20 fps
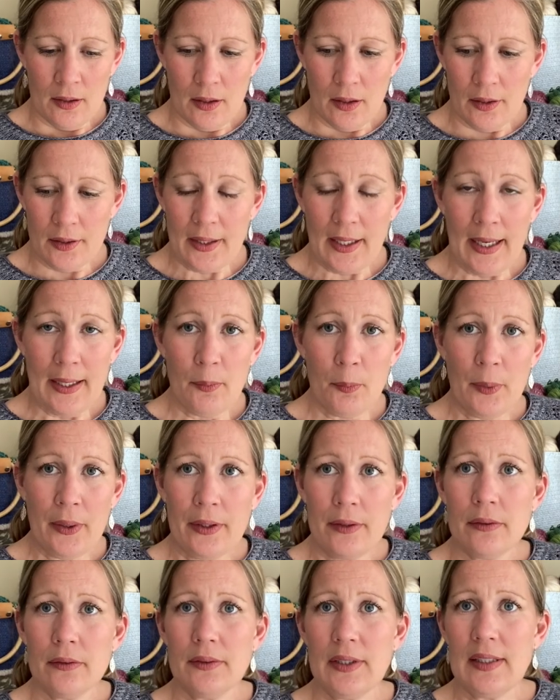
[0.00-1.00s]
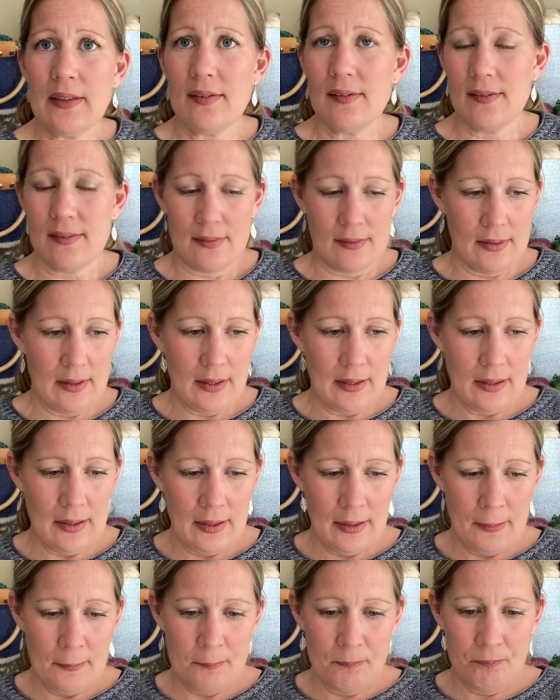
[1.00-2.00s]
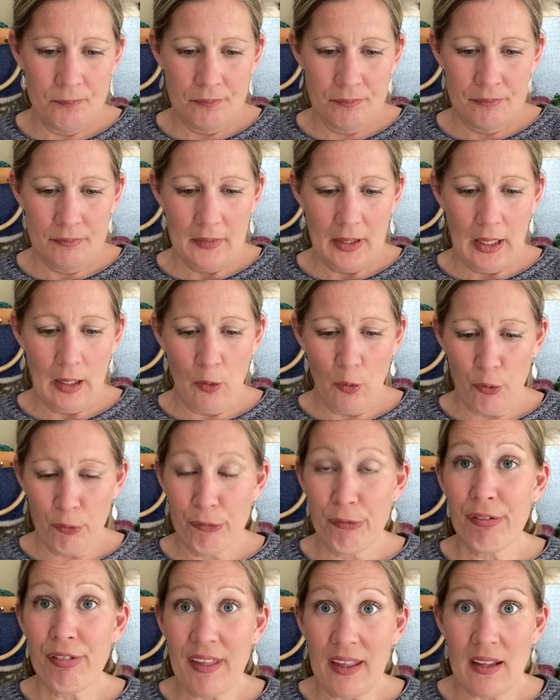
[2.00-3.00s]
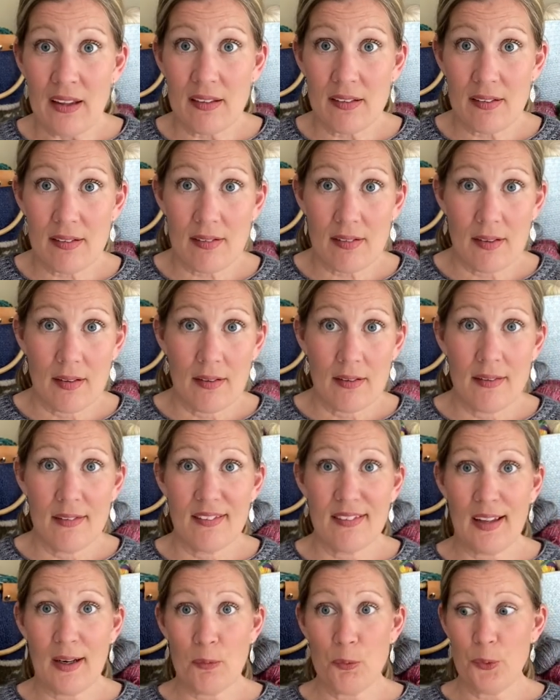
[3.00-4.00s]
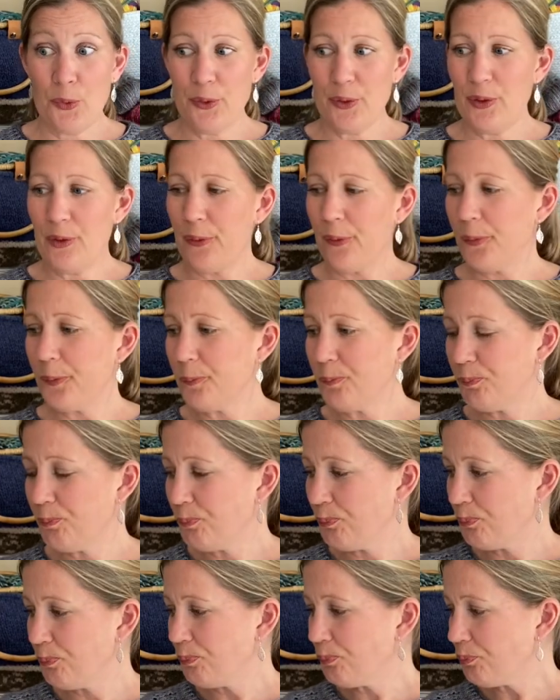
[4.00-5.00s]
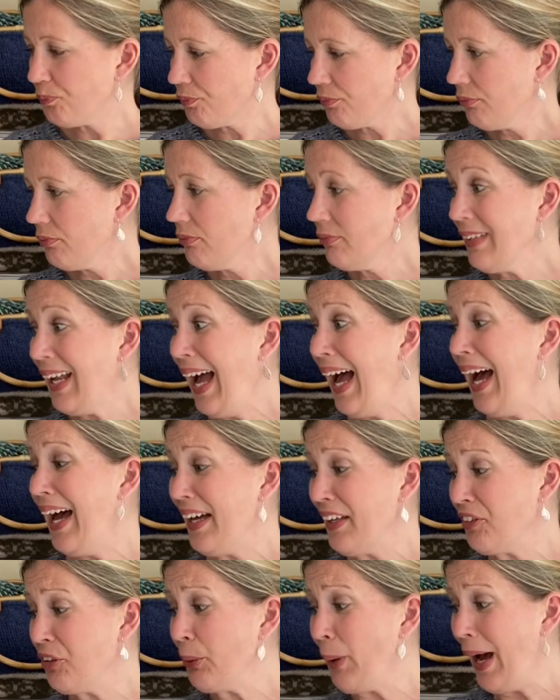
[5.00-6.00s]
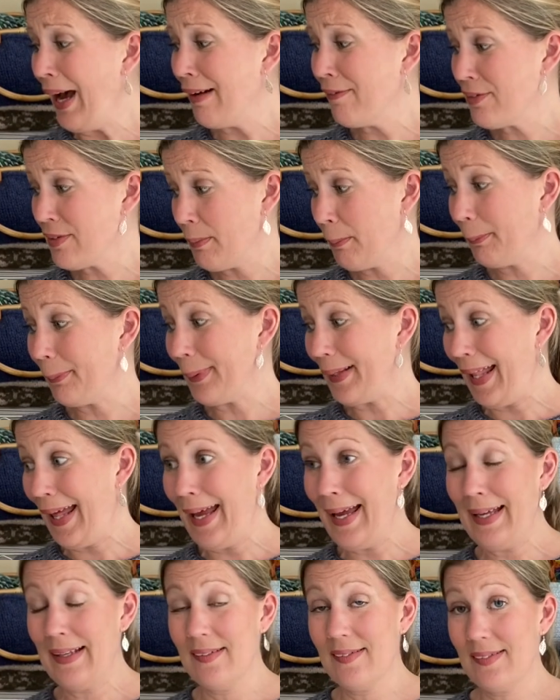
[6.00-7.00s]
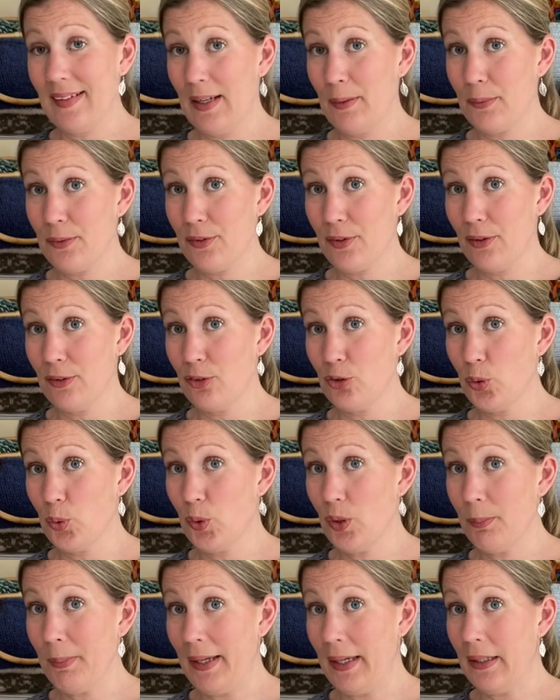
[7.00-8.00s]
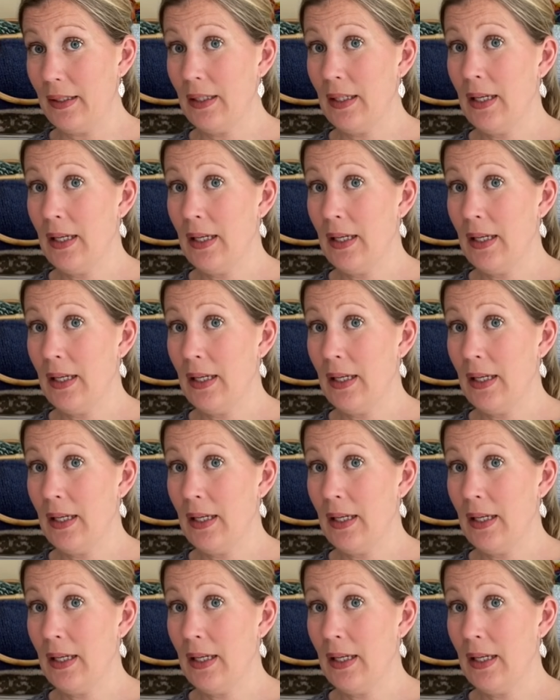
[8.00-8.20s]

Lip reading: Okay, well, that's a lot of things that I'm working on. I do have some plans that I was going to talk about,